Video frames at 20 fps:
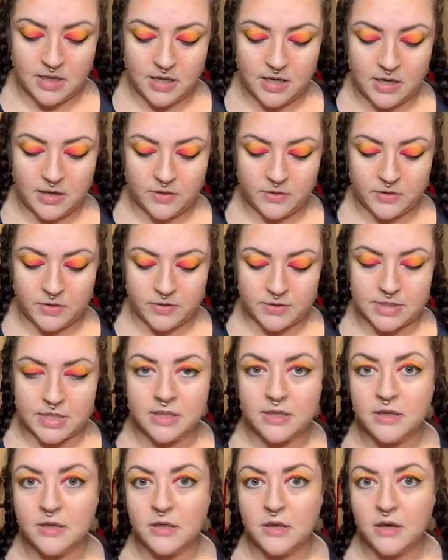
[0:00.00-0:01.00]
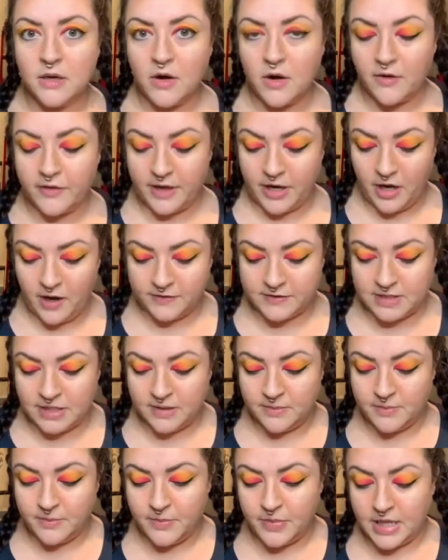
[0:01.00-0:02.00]
I don't use it all that
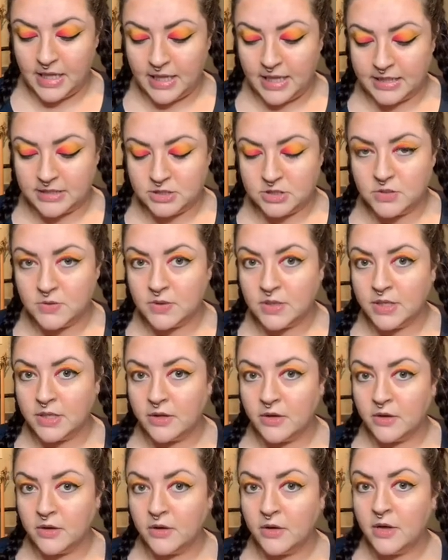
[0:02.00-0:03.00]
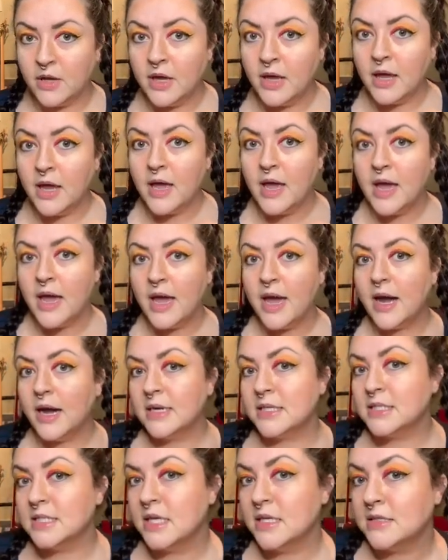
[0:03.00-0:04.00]
often, but I like to do a little
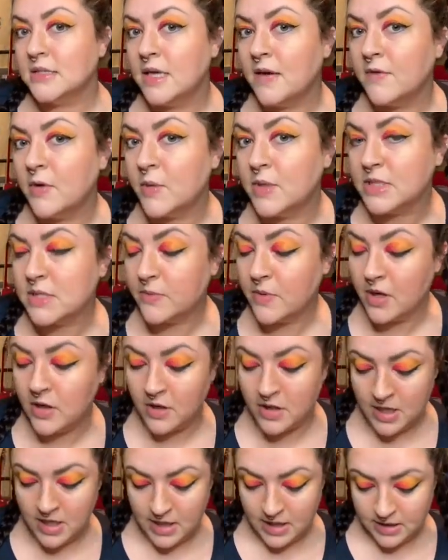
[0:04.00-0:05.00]
accent every once in a while.